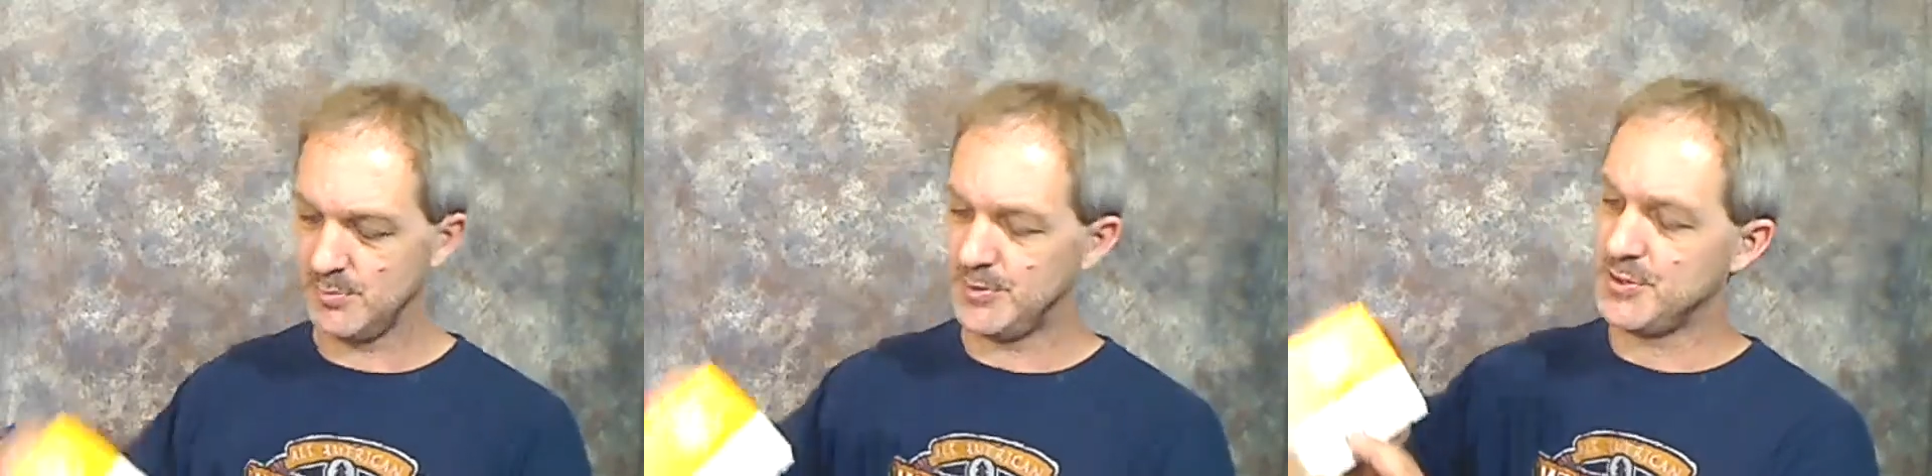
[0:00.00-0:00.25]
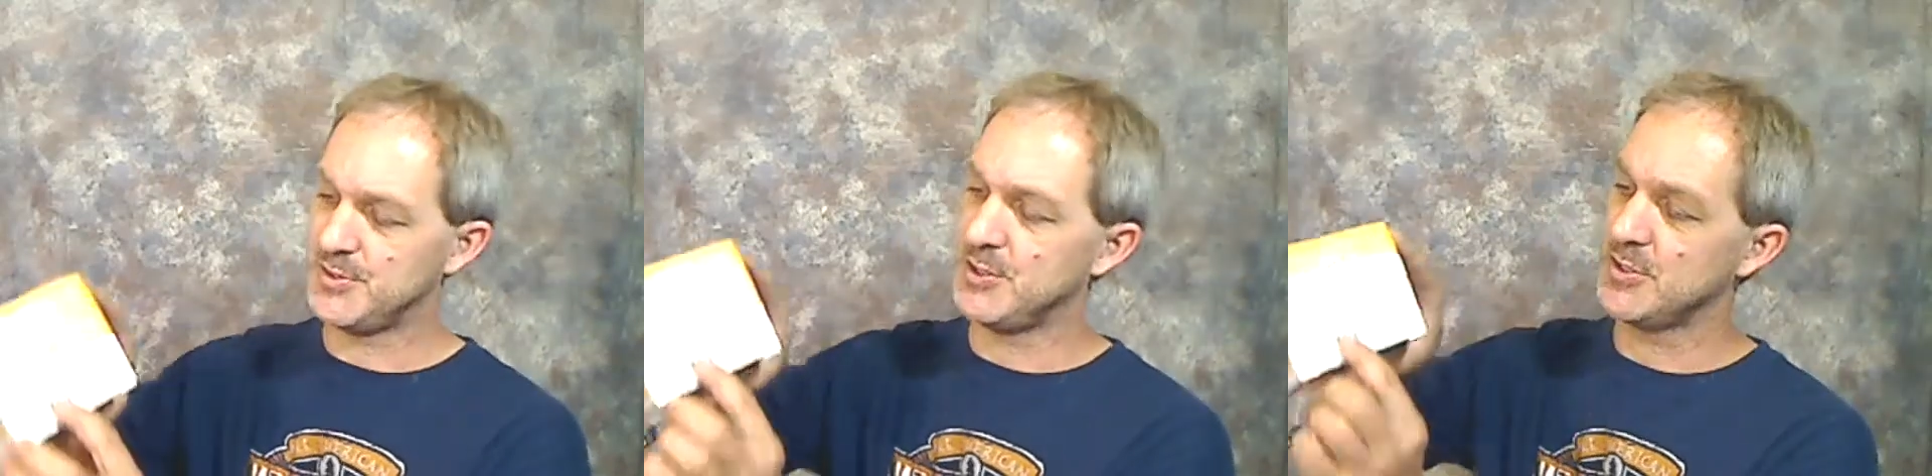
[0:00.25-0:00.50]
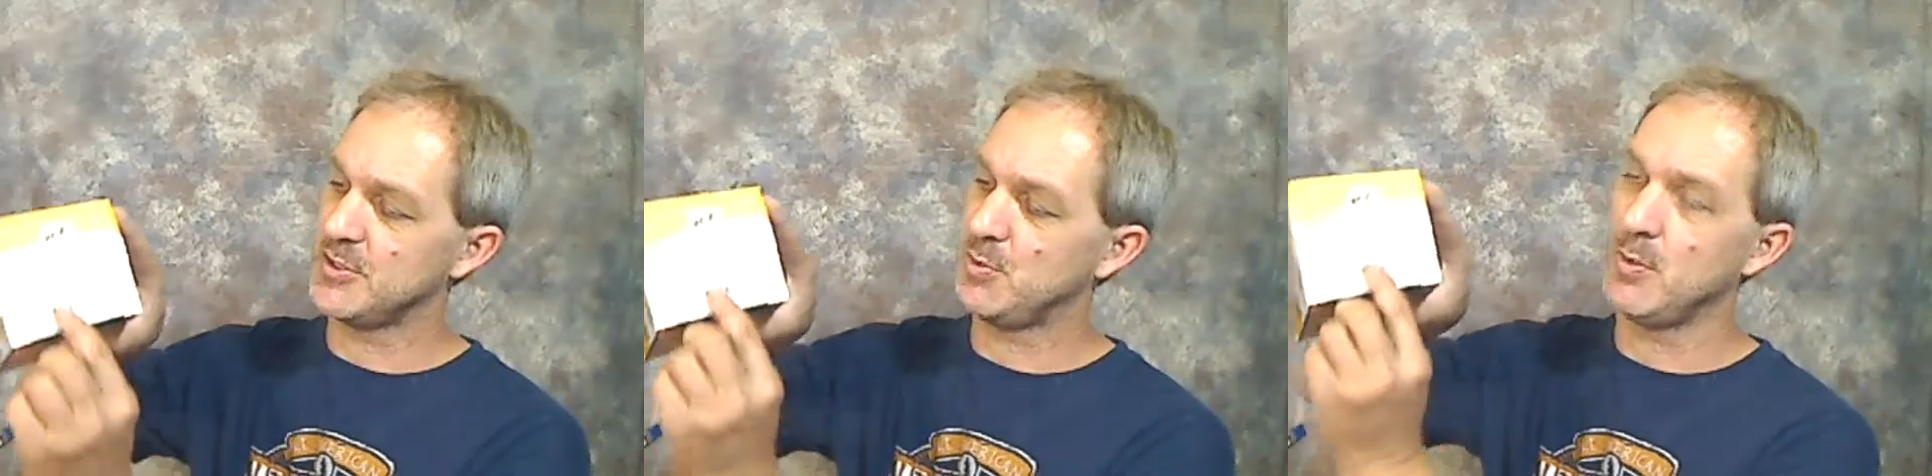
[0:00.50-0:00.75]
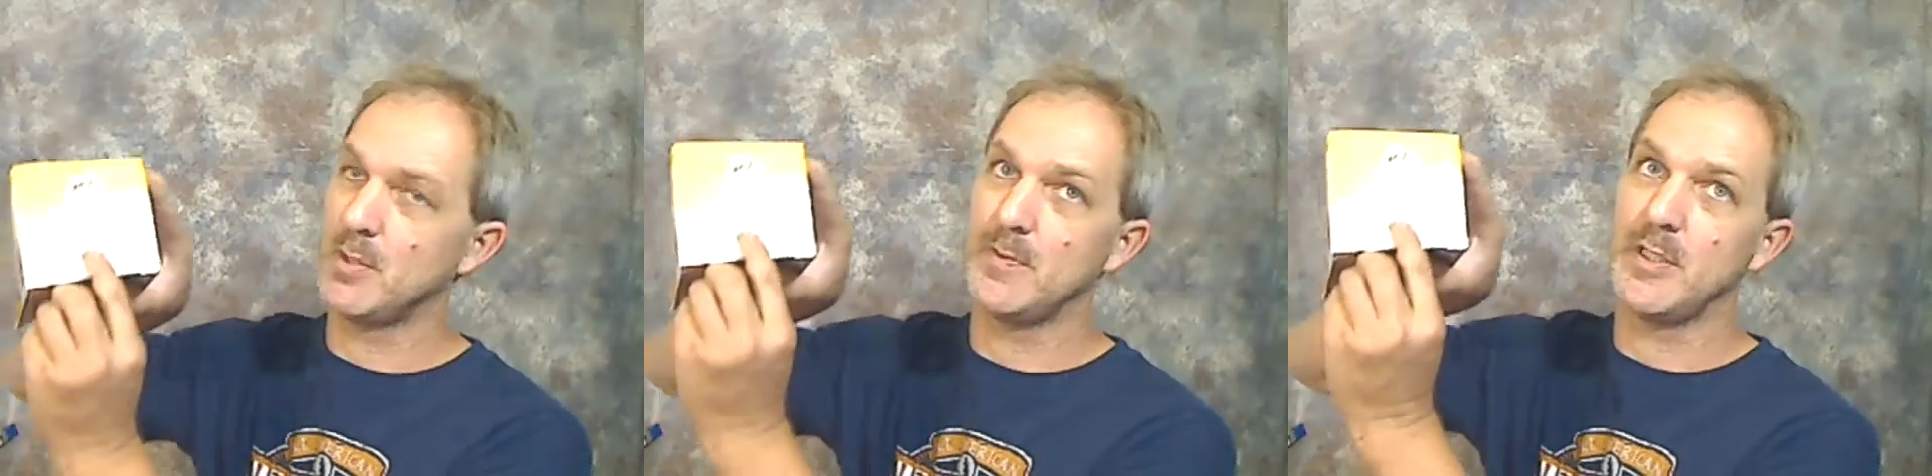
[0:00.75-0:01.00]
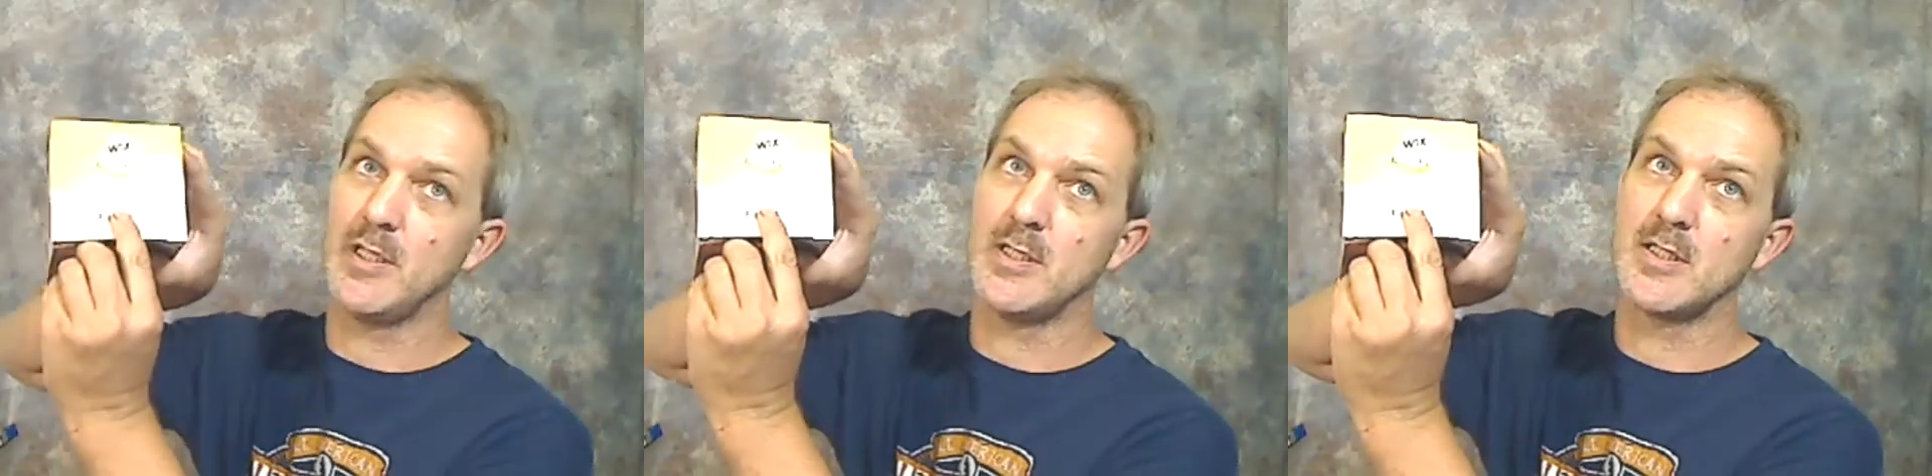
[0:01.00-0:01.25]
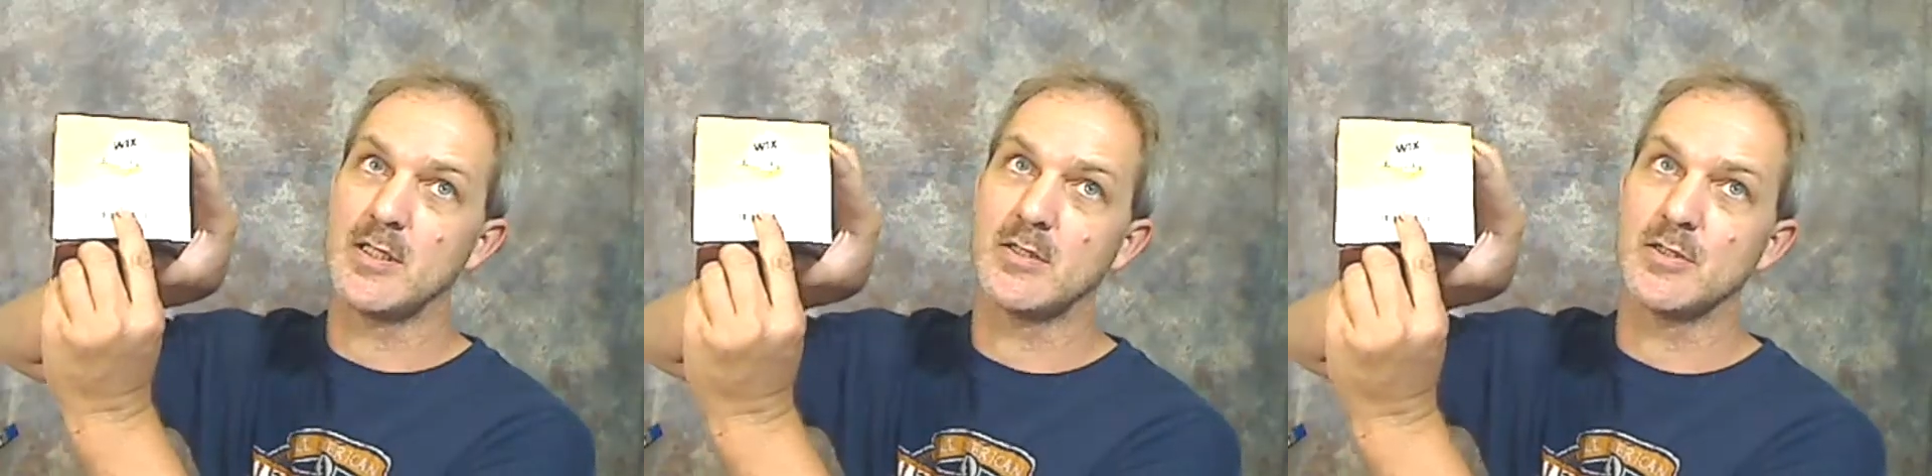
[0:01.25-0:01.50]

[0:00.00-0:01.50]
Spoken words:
This says 1289